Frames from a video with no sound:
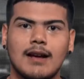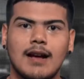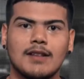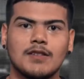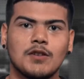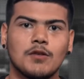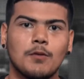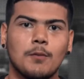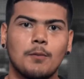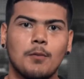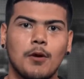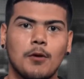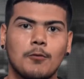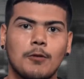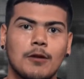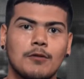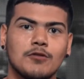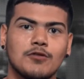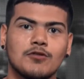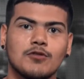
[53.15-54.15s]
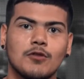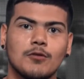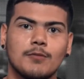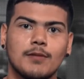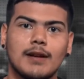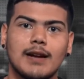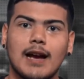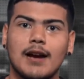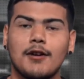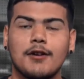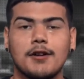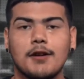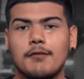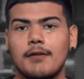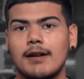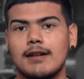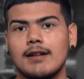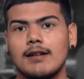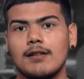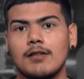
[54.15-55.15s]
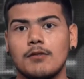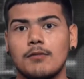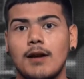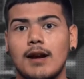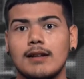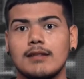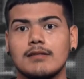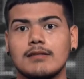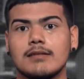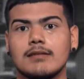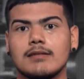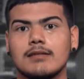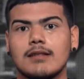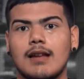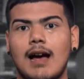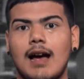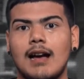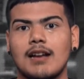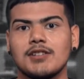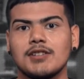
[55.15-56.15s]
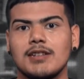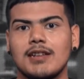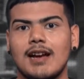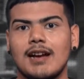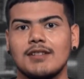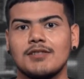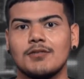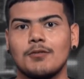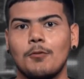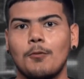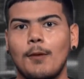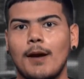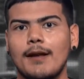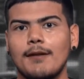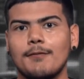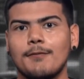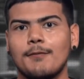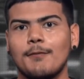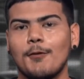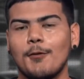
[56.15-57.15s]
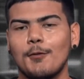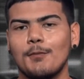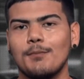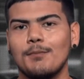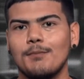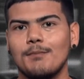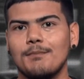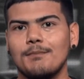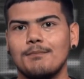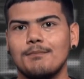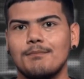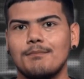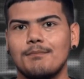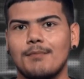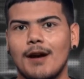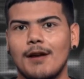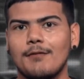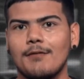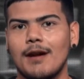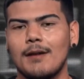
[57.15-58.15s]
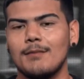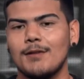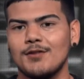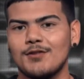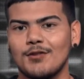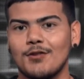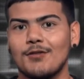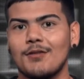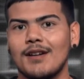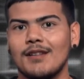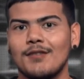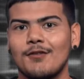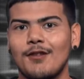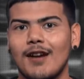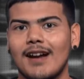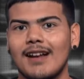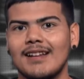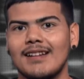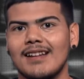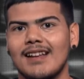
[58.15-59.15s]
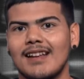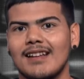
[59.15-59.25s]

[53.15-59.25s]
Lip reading: it got to the point where I was so big, I couldn't ride any of the rides. I actually had to wait for my family to go ride the ride.